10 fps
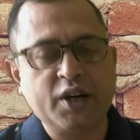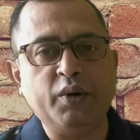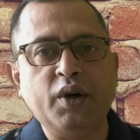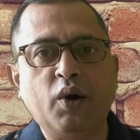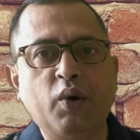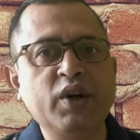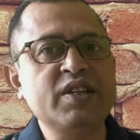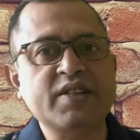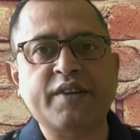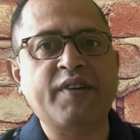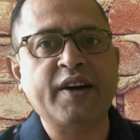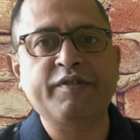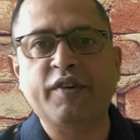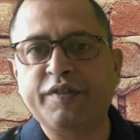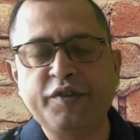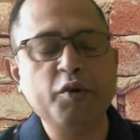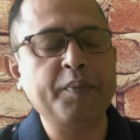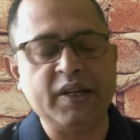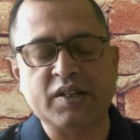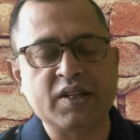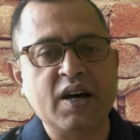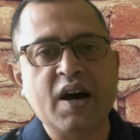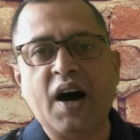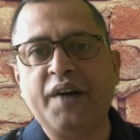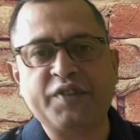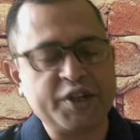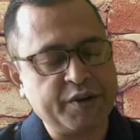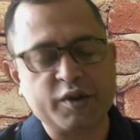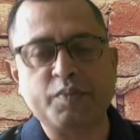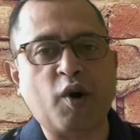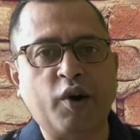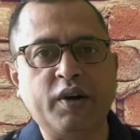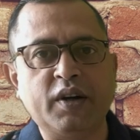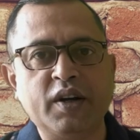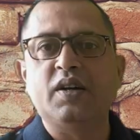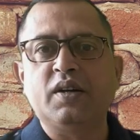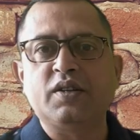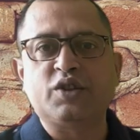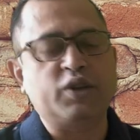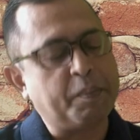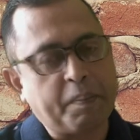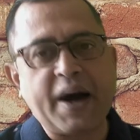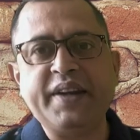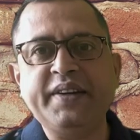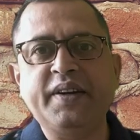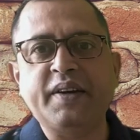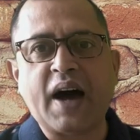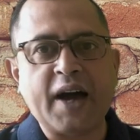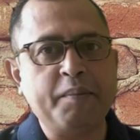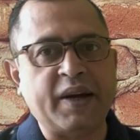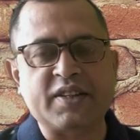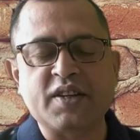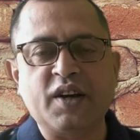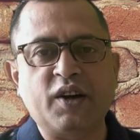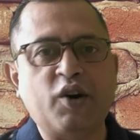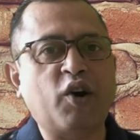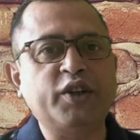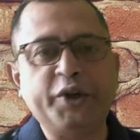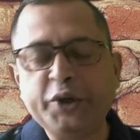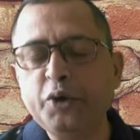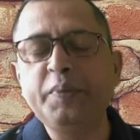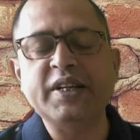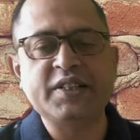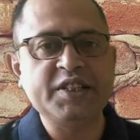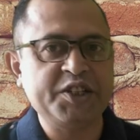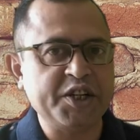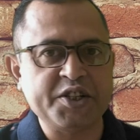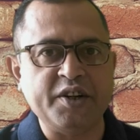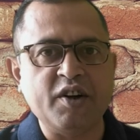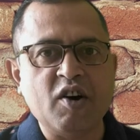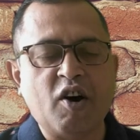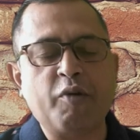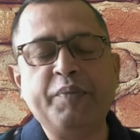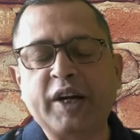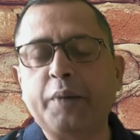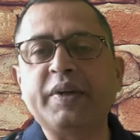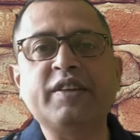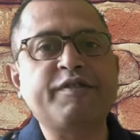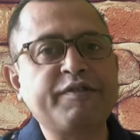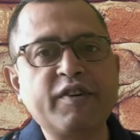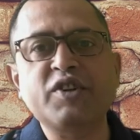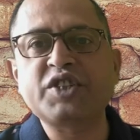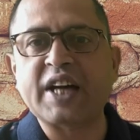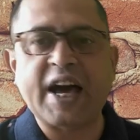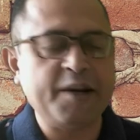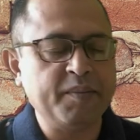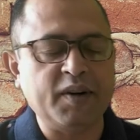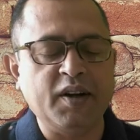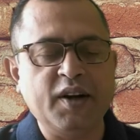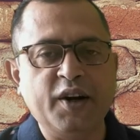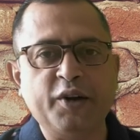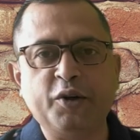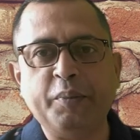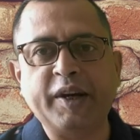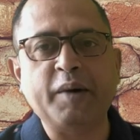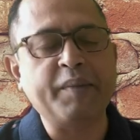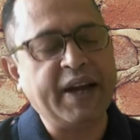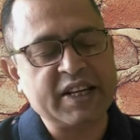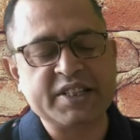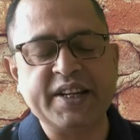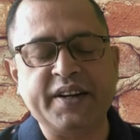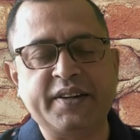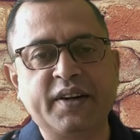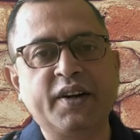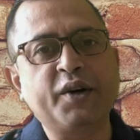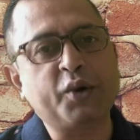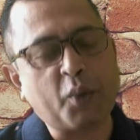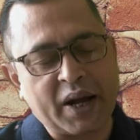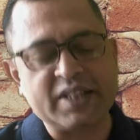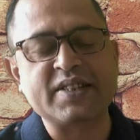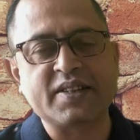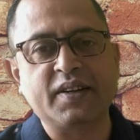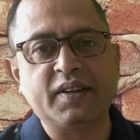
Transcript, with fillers: could only survive for a few minutes after she was born. So the Pyrenean ibex got the dubious distinction of becoming the first animal to become extinct twice.